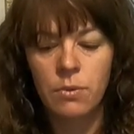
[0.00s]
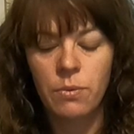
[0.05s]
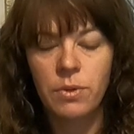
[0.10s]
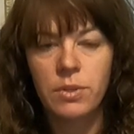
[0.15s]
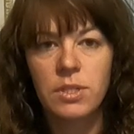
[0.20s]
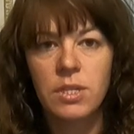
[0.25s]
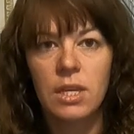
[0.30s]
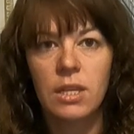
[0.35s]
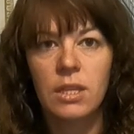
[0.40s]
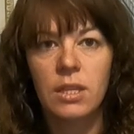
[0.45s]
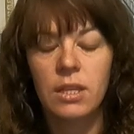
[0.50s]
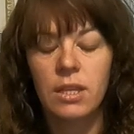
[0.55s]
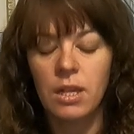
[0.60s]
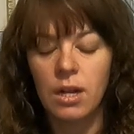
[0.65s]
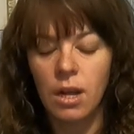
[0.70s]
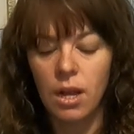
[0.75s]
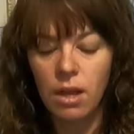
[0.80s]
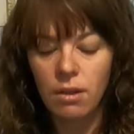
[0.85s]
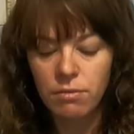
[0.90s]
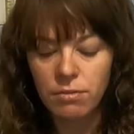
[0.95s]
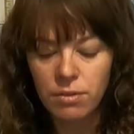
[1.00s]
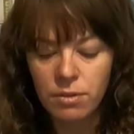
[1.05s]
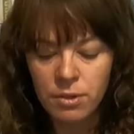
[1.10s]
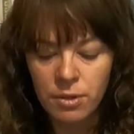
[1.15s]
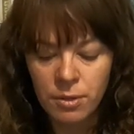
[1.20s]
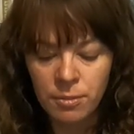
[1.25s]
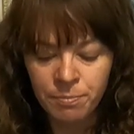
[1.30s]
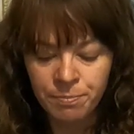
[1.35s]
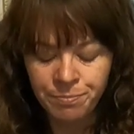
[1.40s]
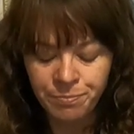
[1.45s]
I'll take the lid off.
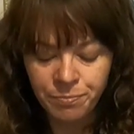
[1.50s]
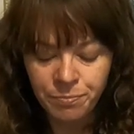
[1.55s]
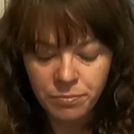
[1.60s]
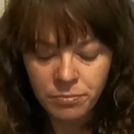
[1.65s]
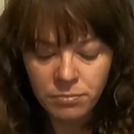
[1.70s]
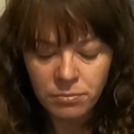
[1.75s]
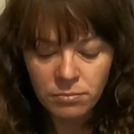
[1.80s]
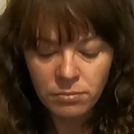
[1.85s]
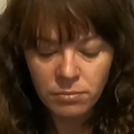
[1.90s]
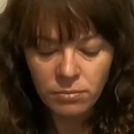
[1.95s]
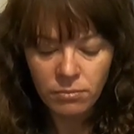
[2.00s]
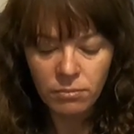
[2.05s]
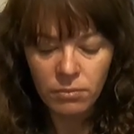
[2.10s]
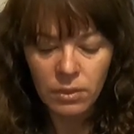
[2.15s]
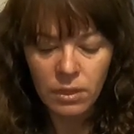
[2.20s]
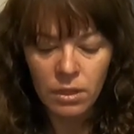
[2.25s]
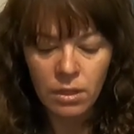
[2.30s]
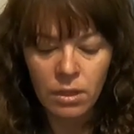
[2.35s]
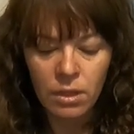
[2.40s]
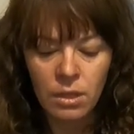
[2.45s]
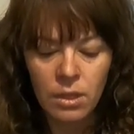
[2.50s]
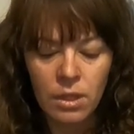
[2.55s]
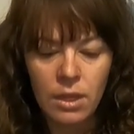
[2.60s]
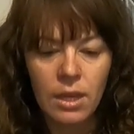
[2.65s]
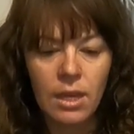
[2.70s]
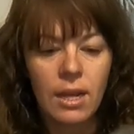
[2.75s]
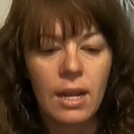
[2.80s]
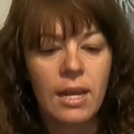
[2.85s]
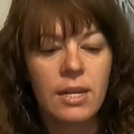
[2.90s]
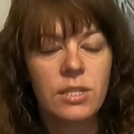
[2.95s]

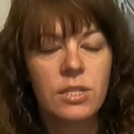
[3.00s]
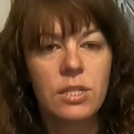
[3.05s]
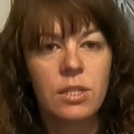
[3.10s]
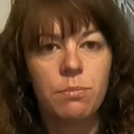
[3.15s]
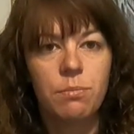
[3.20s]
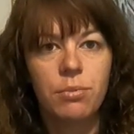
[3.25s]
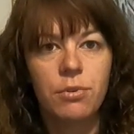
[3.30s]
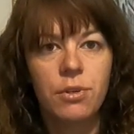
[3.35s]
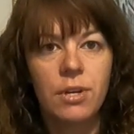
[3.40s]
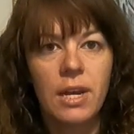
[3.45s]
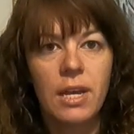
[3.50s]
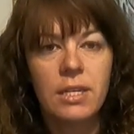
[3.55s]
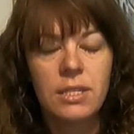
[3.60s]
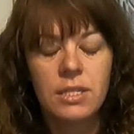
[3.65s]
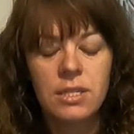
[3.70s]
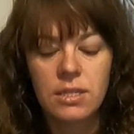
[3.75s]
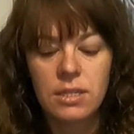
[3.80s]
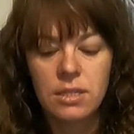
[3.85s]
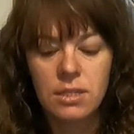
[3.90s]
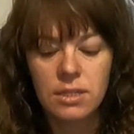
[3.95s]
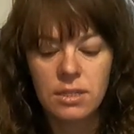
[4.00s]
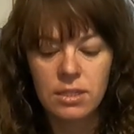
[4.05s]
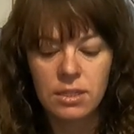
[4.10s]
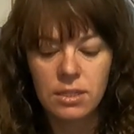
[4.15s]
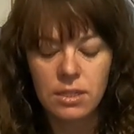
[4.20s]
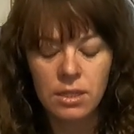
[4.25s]
It has the press